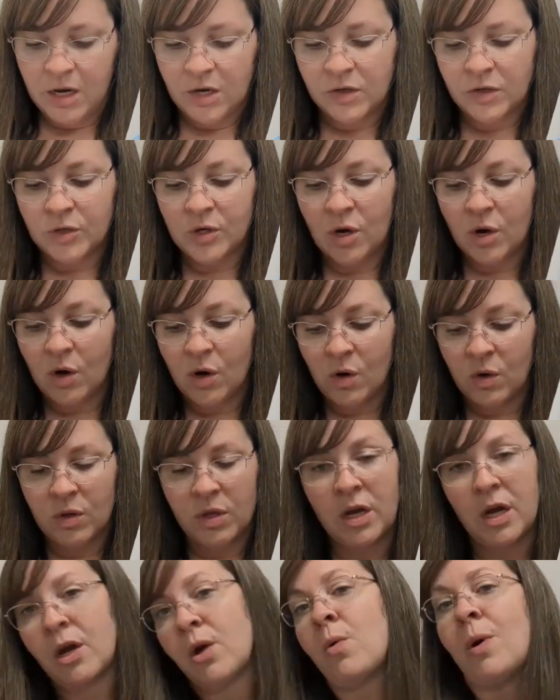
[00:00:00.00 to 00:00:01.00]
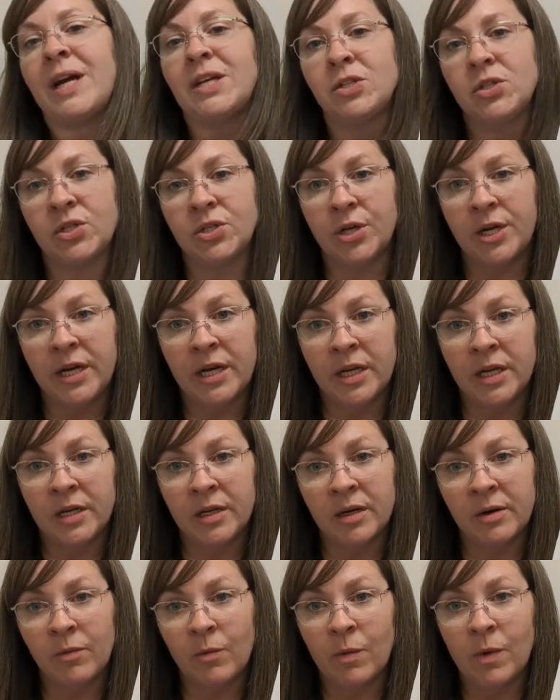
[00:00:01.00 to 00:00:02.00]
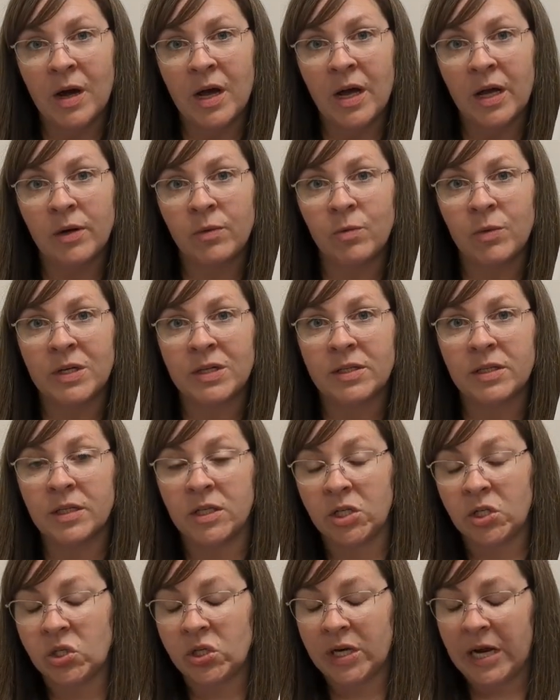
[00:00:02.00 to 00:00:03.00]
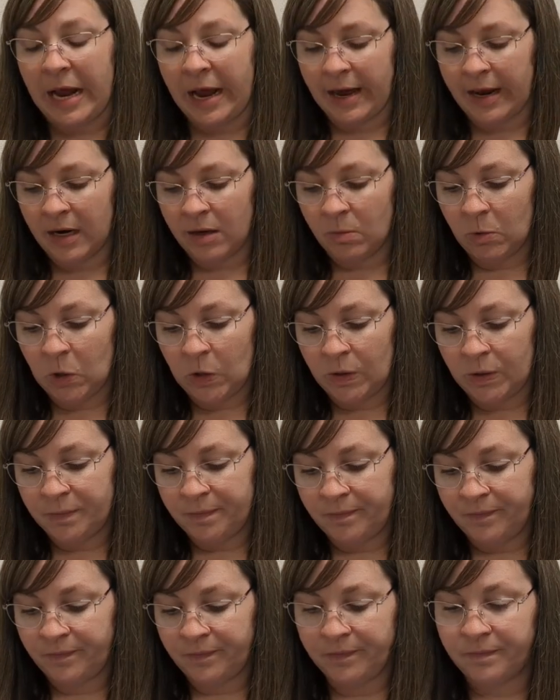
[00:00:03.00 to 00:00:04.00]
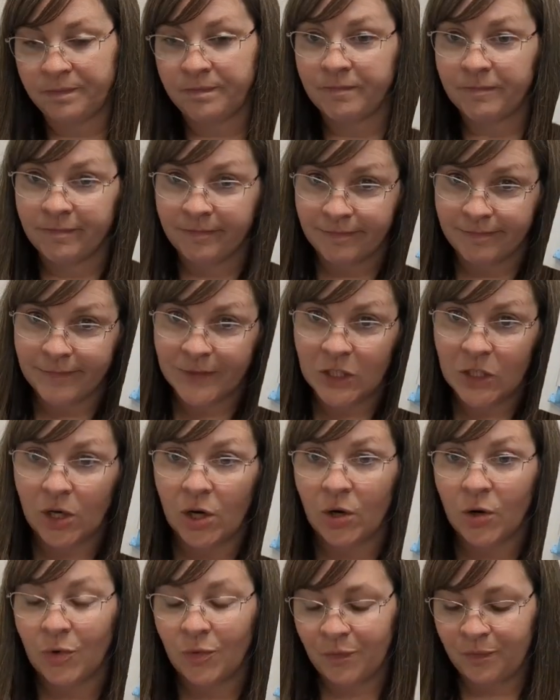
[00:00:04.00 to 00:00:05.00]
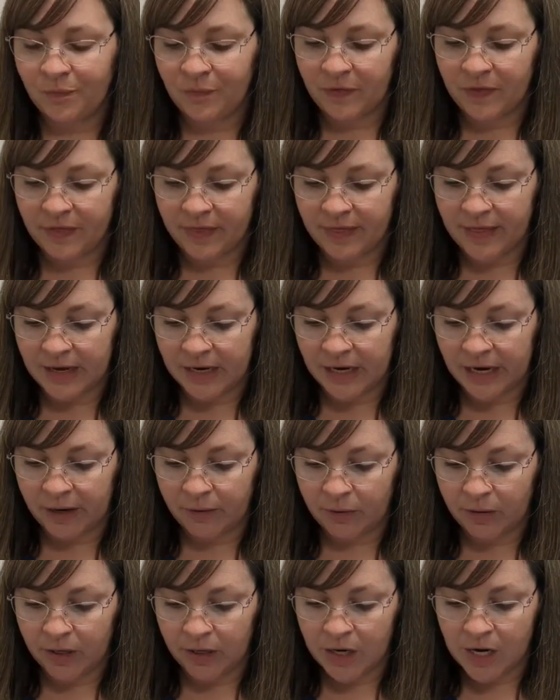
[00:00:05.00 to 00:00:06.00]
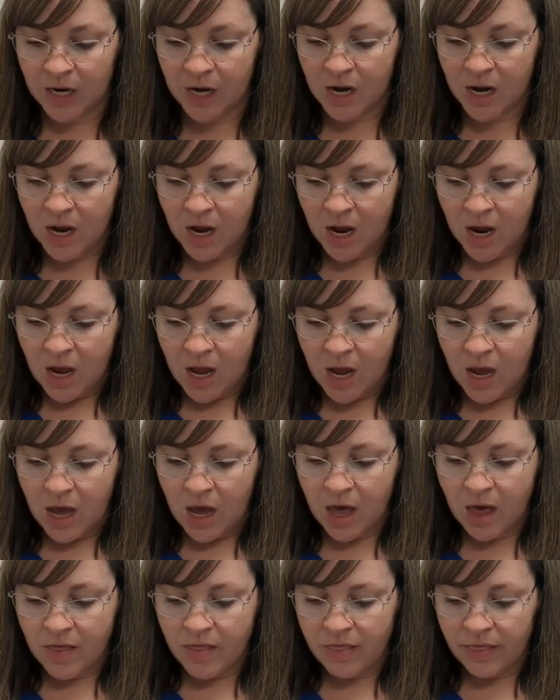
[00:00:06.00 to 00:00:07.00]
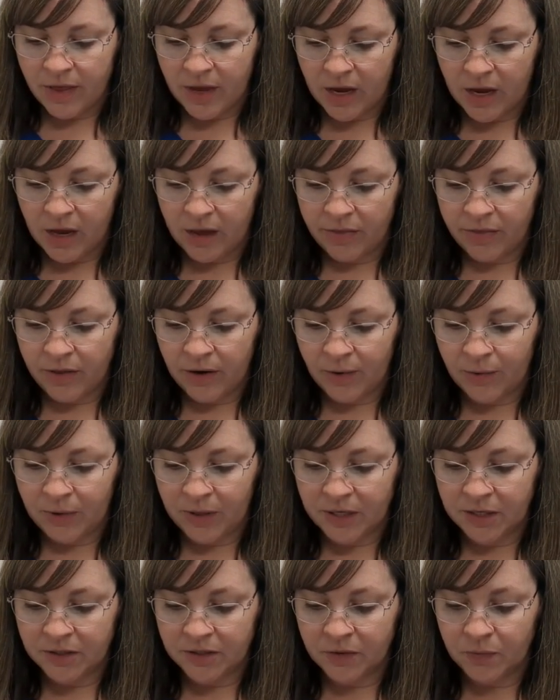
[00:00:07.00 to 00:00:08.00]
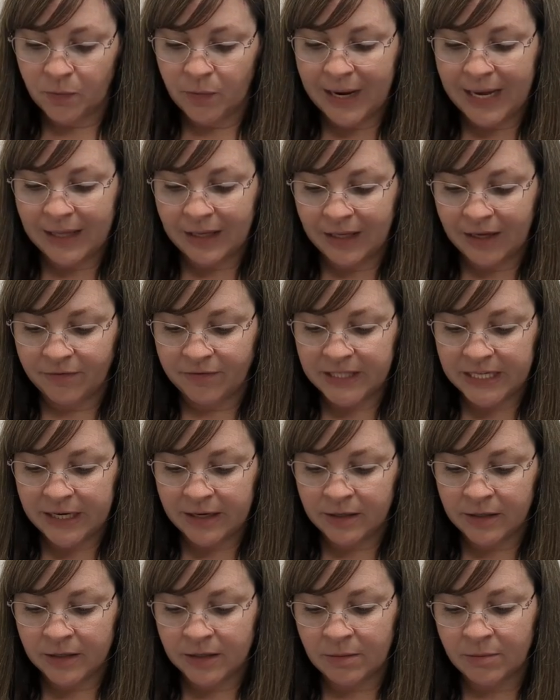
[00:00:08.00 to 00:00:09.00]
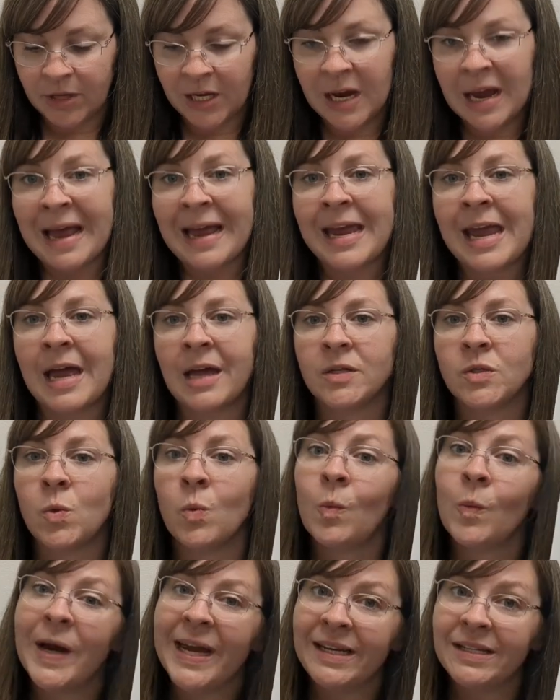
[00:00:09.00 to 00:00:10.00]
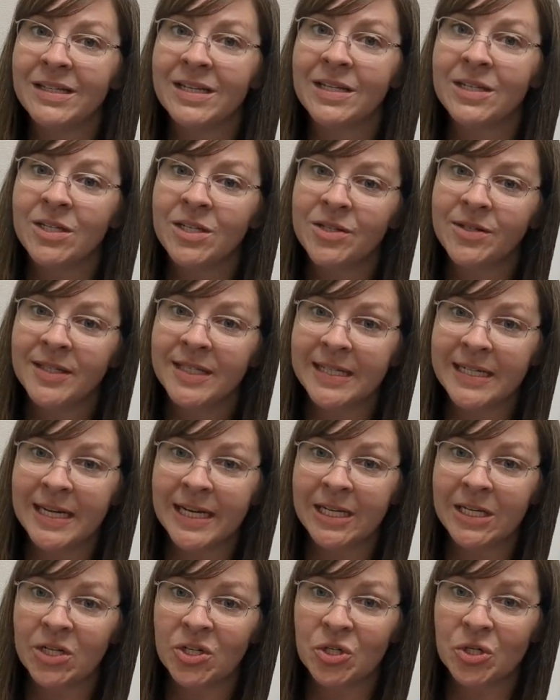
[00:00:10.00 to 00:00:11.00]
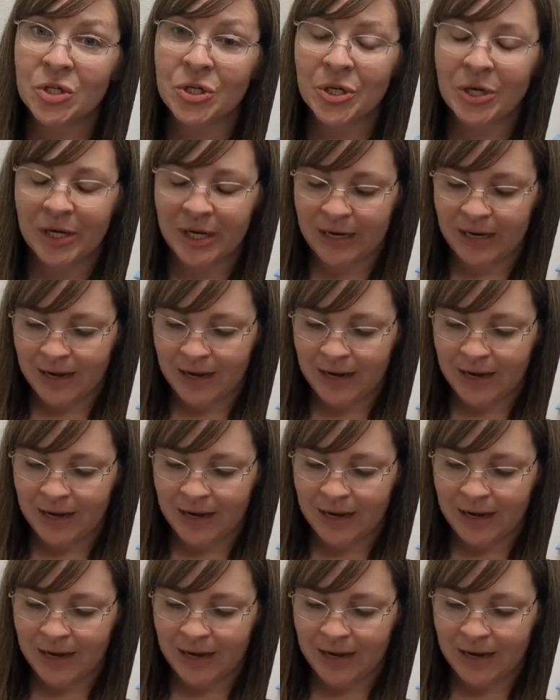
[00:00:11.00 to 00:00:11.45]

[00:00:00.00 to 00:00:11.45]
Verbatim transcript: So the equestrian one was stitch an animal. So that one. And then there was weightlifting, something I can't wait to stitch.